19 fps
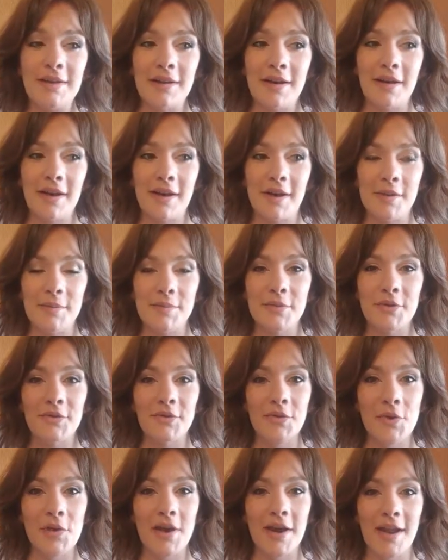um,
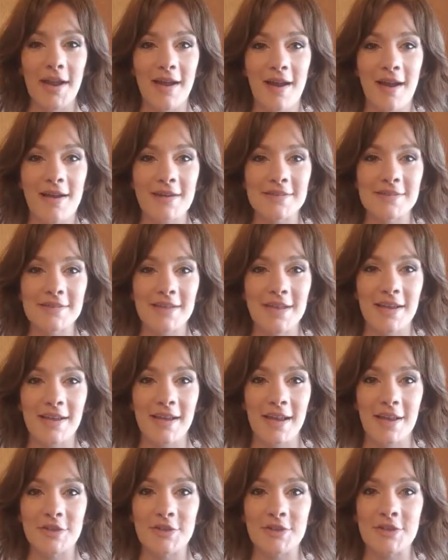before I got sick
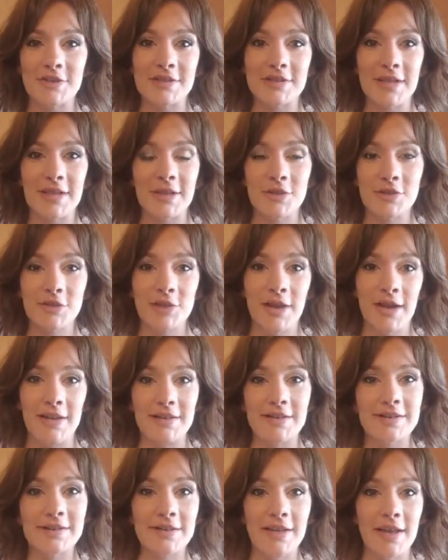and just like
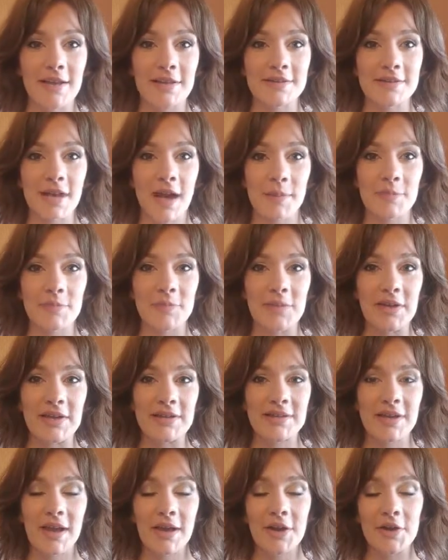trying to stay on top of
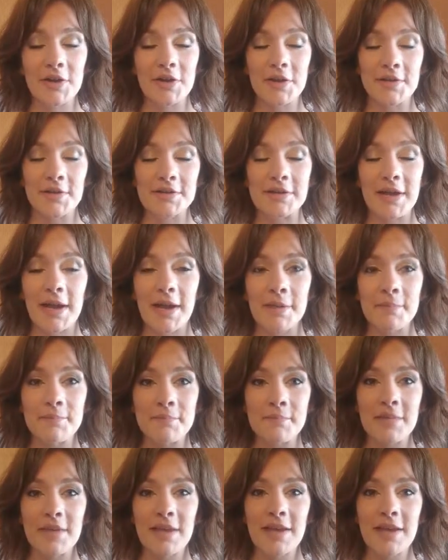being tired all the time,